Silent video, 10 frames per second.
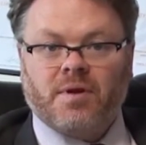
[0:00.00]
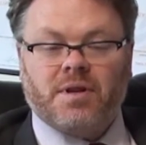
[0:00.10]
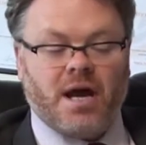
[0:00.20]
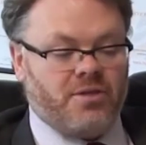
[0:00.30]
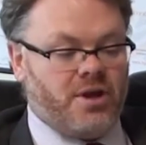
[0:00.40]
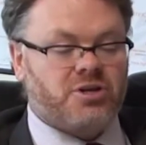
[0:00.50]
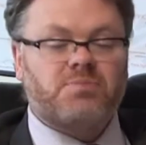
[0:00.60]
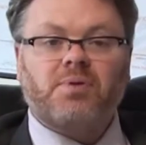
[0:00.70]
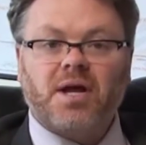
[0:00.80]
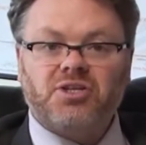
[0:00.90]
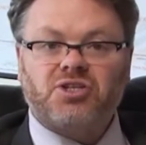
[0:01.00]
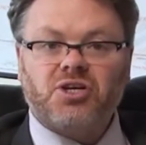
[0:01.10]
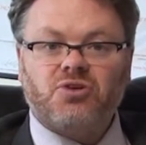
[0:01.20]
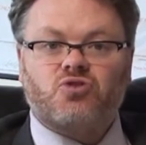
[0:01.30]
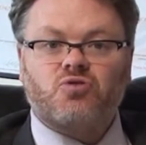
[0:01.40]
Now, there is
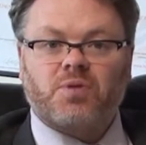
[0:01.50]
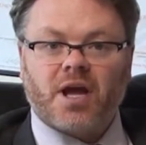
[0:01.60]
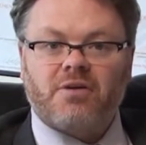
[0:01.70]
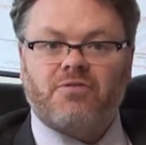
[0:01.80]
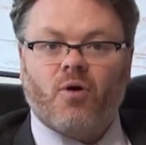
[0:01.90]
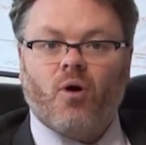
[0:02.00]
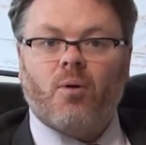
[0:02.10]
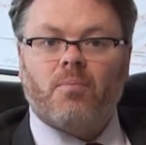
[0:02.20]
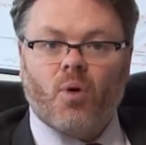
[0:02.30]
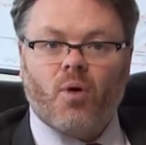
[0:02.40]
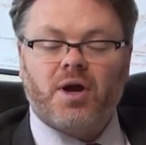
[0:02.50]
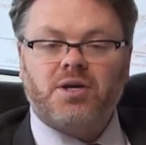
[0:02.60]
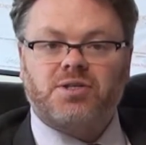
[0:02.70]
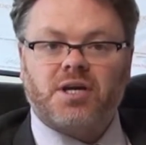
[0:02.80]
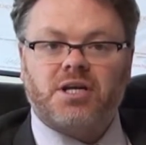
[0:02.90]
plenty to play for,
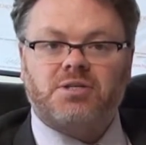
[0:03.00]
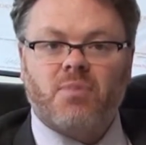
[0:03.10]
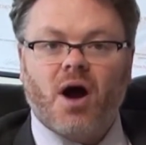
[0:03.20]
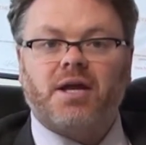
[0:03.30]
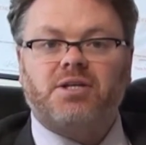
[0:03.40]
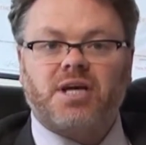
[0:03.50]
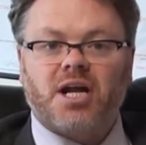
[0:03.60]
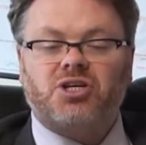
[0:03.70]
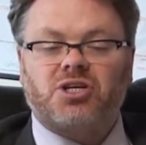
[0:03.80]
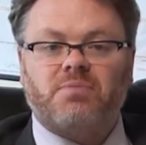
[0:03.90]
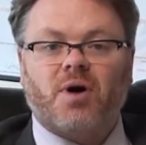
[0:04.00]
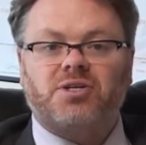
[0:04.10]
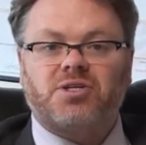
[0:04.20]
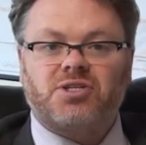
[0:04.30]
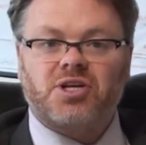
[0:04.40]
boys. It is my intention and my
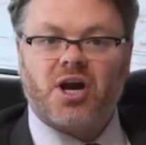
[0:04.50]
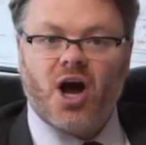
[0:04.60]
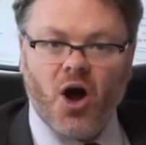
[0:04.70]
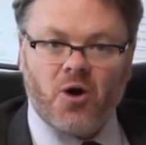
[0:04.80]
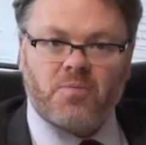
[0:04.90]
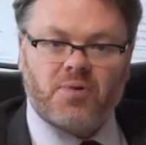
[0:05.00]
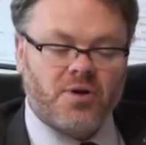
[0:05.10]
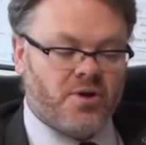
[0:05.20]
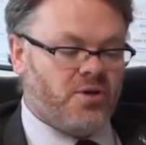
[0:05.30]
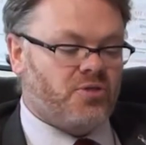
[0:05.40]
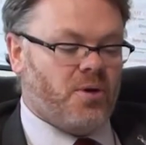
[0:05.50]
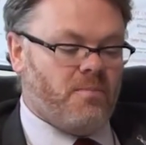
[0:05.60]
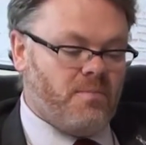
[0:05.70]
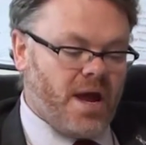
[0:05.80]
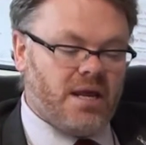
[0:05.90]
sincere hope
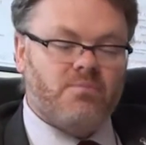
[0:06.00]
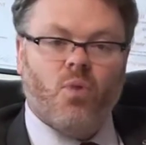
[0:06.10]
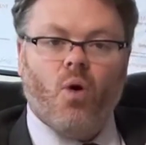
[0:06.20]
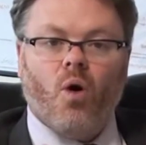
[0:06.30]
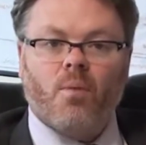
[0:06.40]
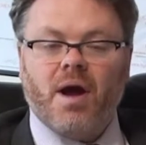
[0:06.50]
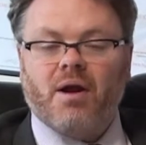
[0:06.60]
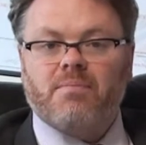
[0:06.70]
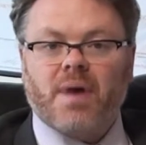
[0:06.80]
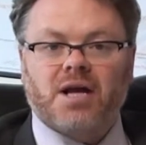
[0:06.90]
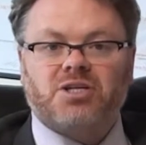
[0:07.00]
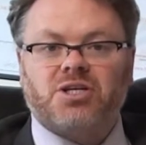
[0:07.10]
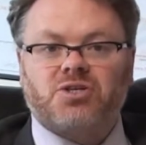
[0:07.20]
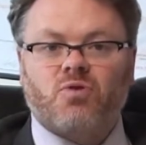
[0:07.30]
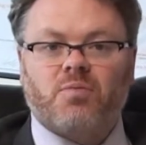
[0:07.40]
that many more merit
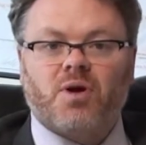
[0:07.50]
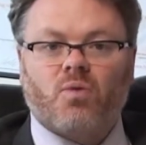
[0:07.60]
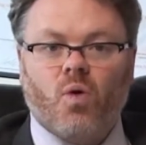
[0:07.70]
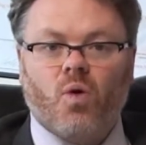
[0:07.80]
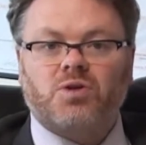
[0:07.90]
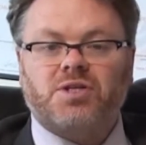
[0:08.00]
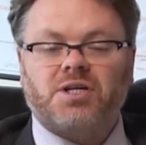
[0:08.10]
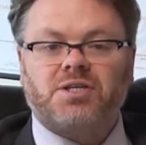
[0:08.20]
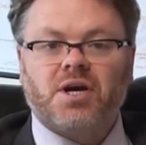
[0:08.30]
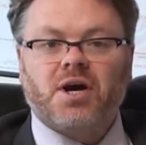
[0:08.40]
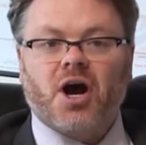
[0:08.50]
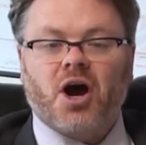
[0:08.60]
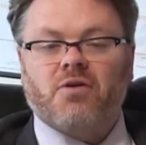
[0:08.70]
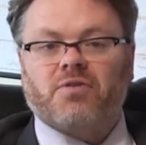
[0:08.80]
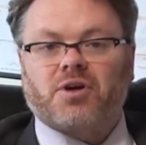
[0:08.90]
badges will be awarded
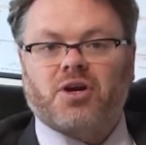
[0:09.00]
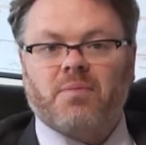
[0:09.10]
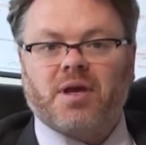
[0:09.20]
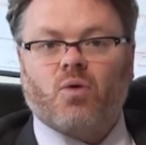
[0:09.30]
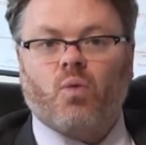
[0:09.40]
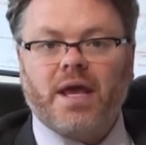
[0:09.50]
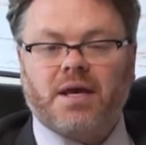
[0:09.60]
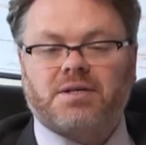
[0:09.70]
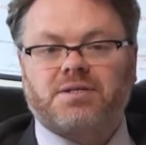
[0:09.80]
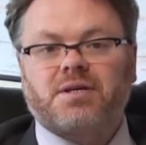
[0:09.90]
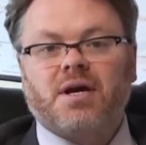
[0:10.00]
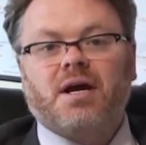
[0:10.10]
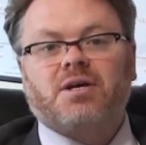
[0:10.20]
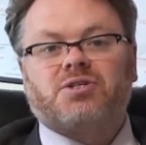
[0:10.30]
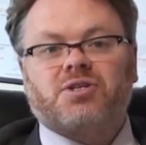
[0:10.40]
over the coming weeks
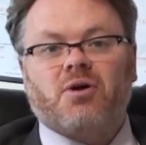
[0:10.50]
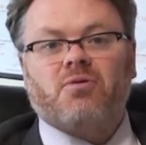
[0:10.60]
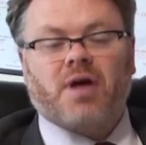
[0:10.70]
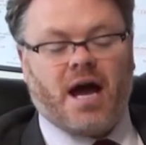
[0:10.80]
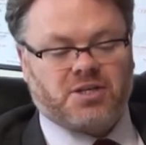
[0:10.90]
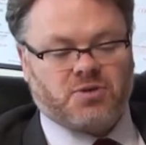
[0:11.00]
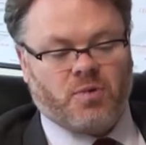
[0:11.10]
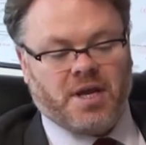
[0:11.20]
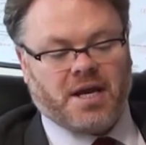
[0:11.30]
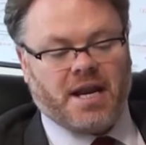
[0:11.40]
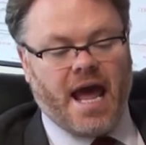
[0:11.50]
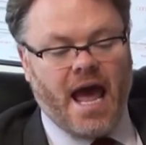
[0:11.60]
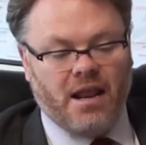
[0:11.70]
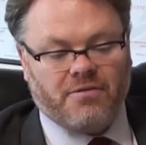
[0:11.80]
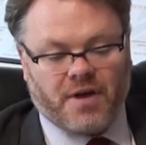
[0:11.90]
so that we can
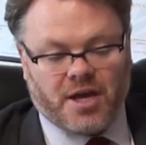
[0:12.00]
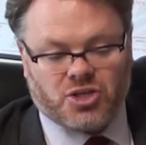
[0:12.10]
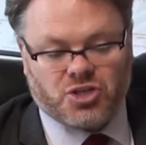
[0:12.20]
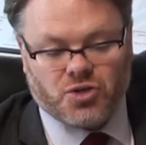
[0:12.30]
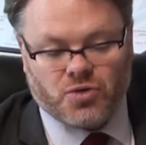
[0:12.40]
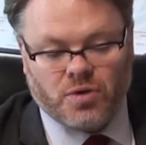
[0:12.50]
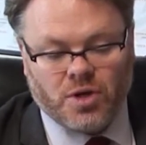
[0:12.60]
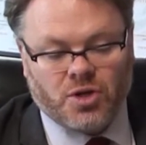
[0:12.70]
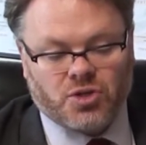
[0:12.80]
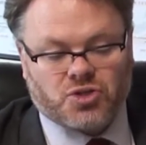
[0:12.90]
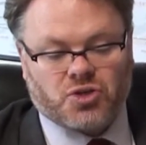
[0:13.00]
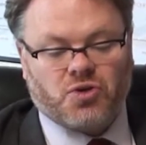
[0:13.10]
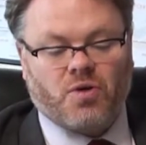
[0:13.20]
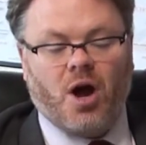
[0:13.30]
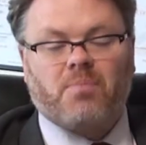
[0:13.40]
elevate you
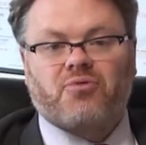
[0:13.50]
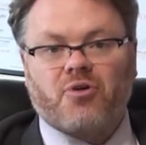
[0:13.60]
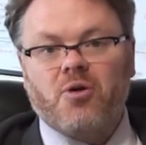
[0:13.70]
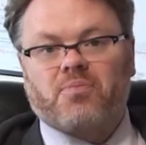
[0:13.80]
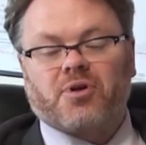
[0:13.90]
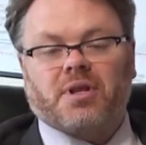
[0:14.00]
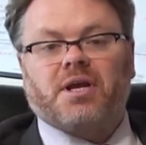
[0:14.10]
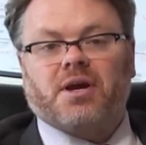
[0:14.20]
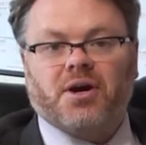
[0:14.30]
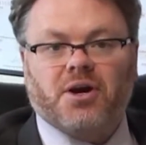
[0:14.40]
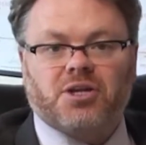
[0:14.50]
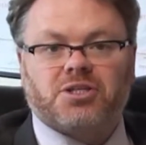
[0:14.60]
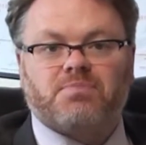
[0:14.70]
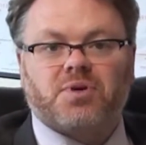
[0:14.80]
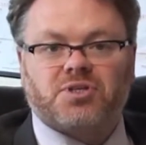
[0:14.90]
to appropriately
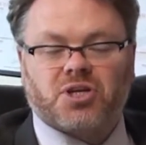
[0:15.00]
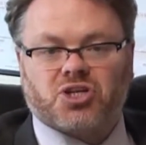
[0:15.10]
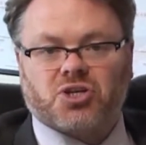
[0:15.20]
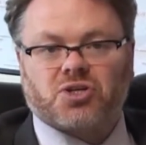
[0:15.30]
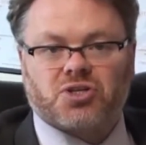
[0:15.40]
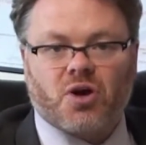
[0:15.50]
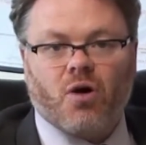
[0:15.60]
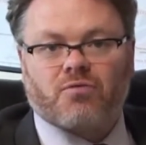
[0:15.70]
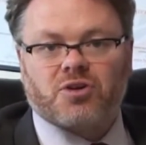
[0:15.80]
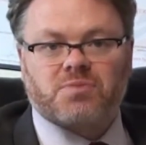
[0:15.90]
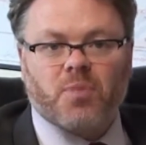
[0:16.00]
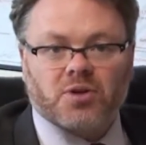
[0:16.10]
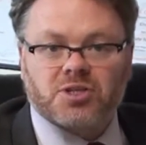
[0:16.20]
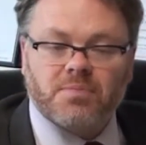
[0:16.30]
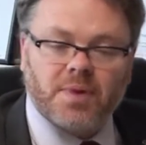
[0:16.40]
earned positions of
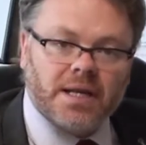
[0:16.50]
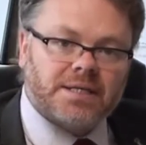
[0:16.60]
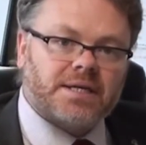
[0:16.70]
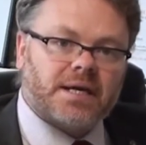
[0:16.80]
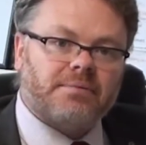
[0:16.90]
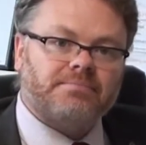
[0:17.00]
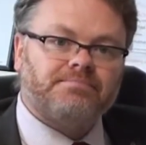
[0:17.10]
responsibility.